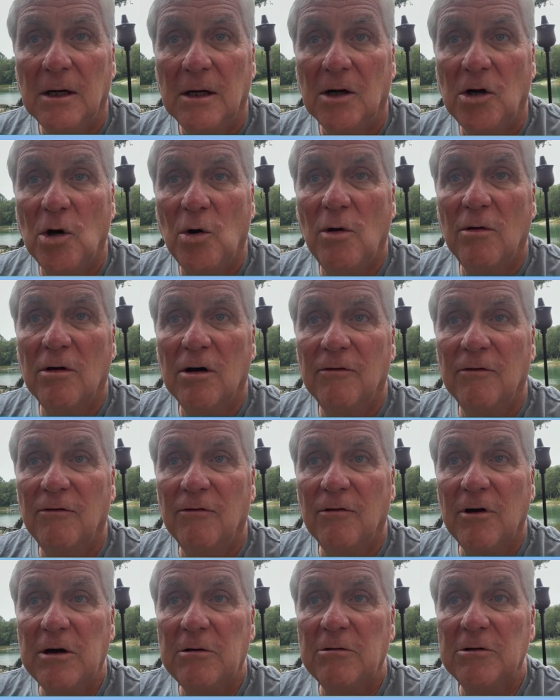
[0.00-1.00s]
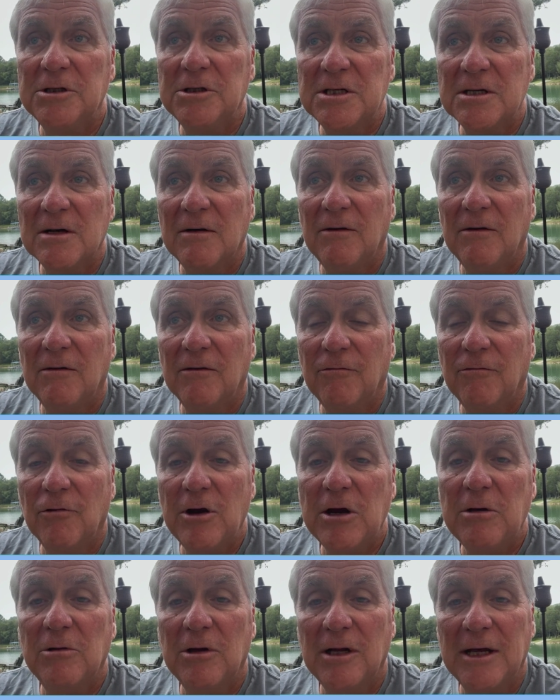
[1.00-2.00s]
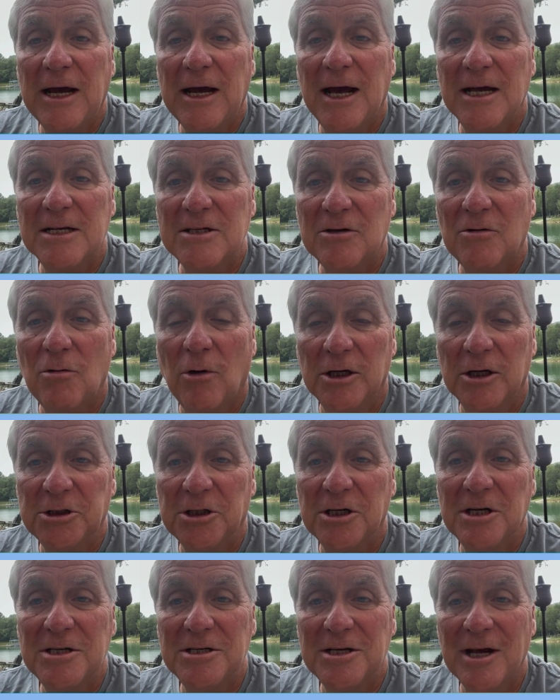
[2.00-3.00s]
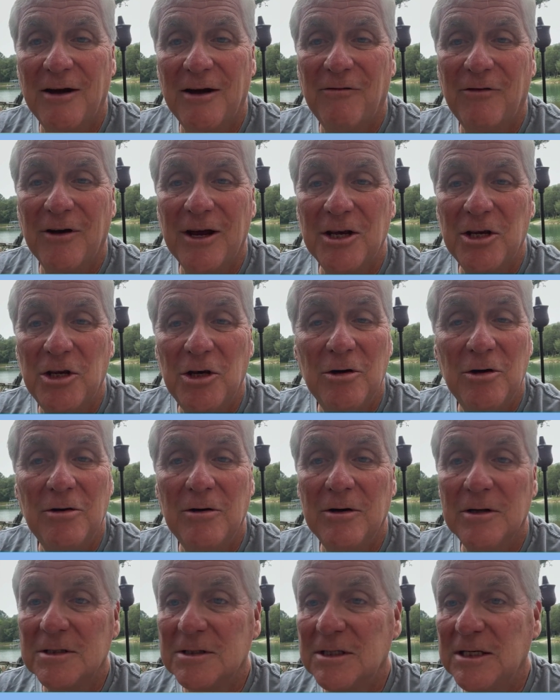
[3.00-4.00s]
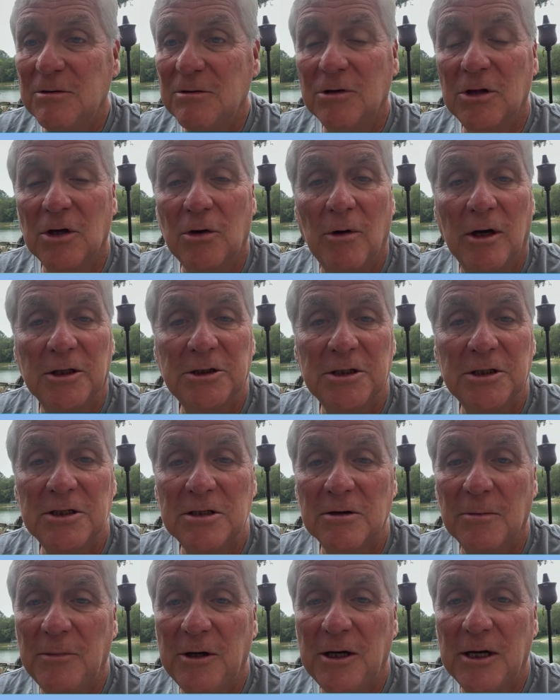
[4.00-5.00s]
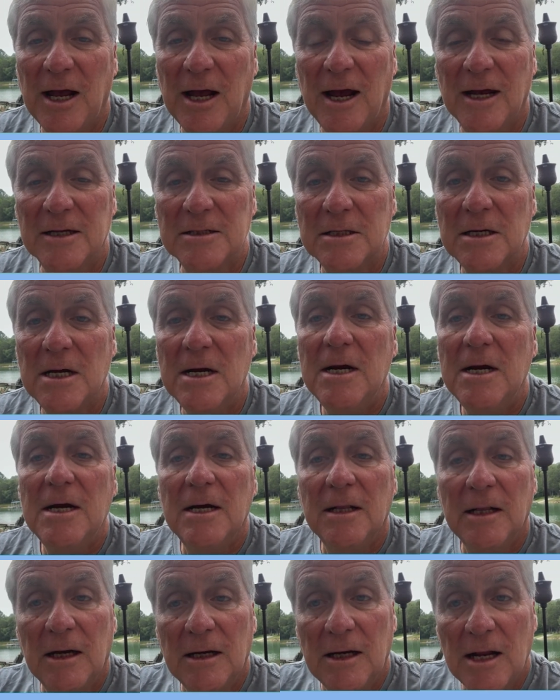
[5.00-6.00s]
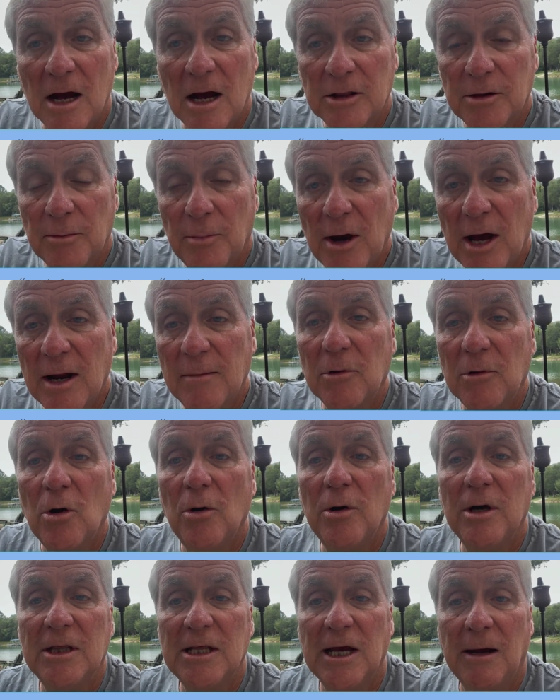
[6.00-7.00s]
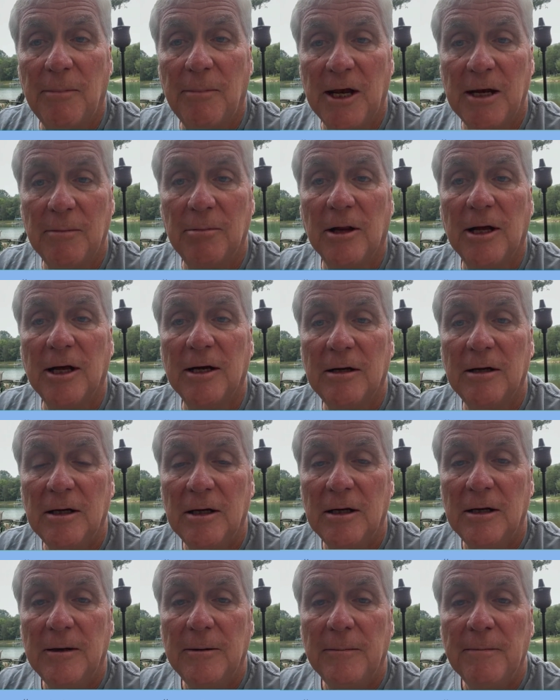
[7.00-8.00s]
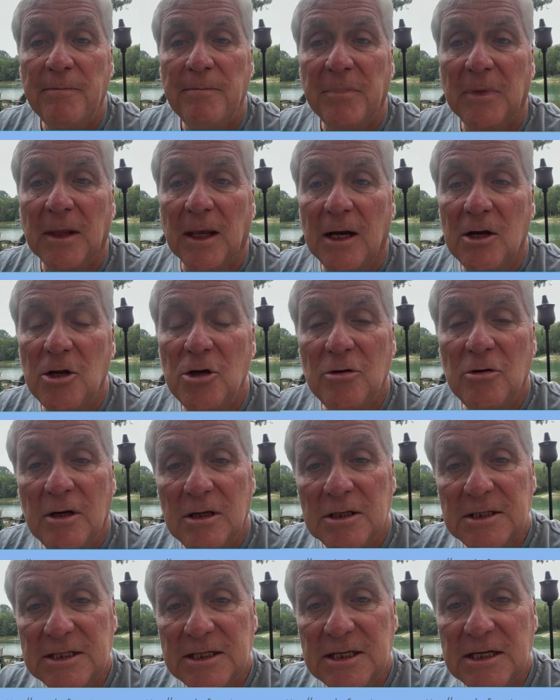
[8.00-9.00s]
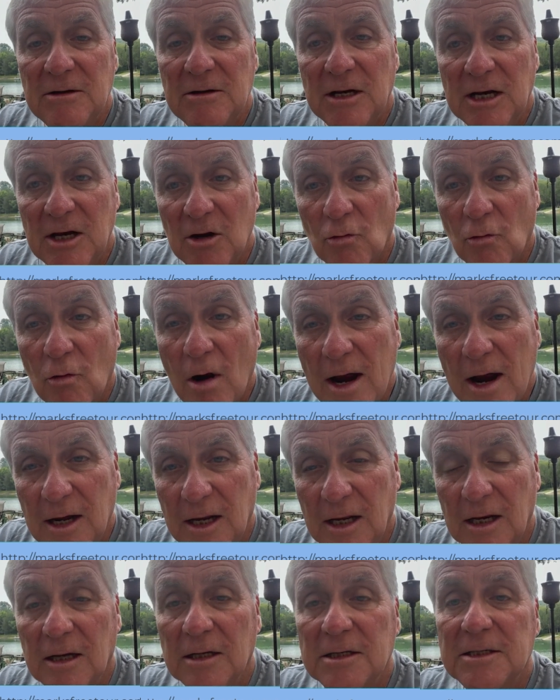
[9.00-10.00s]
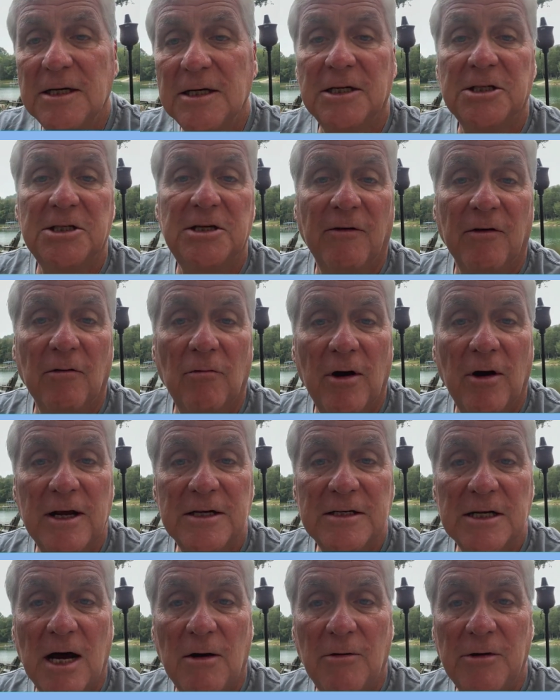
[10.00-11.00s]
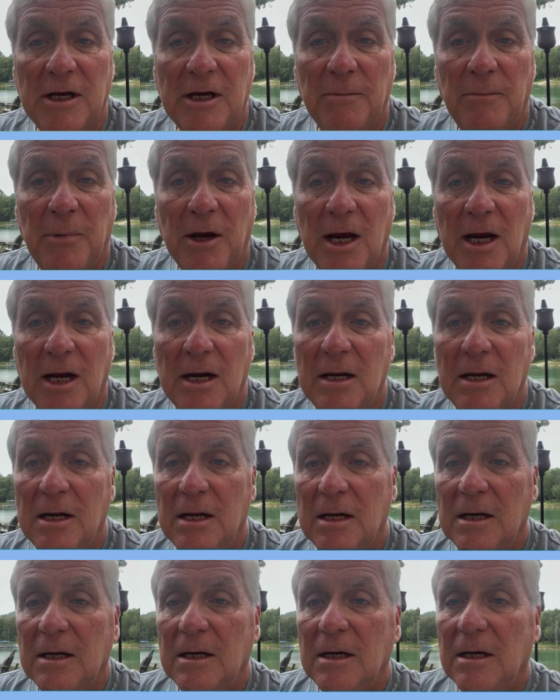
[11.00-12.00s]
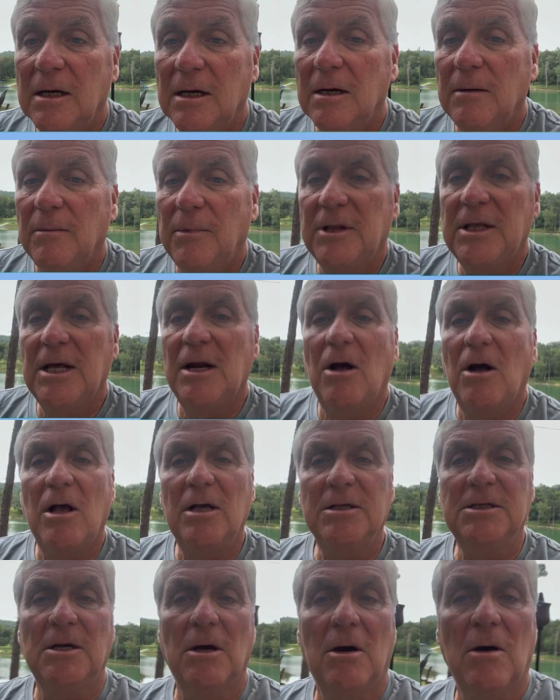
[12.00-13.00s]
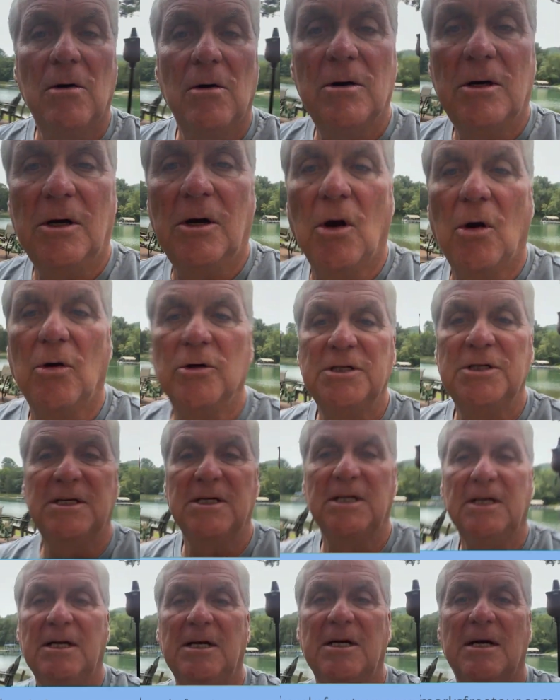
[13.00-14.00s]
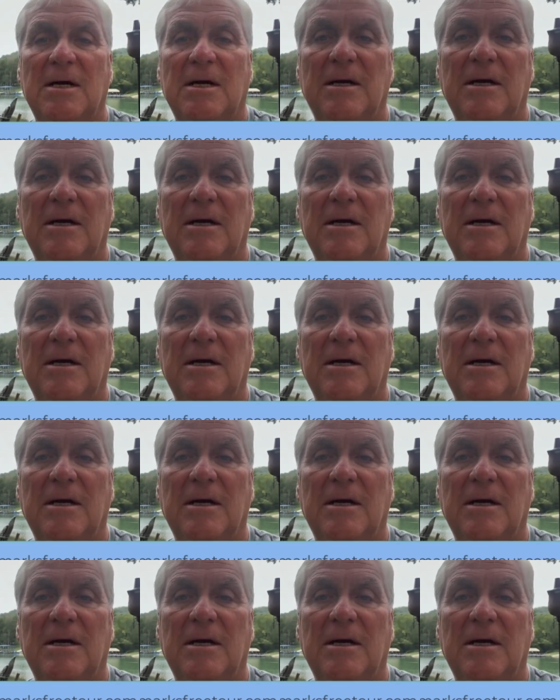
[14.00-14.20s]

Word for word: Go over to frequency, frequently asked questions, FAQ, see what the questions are being asked. Then down at the bottom, go hit that pay plan. And you can see in writing six different ways how we get paid but then also go see,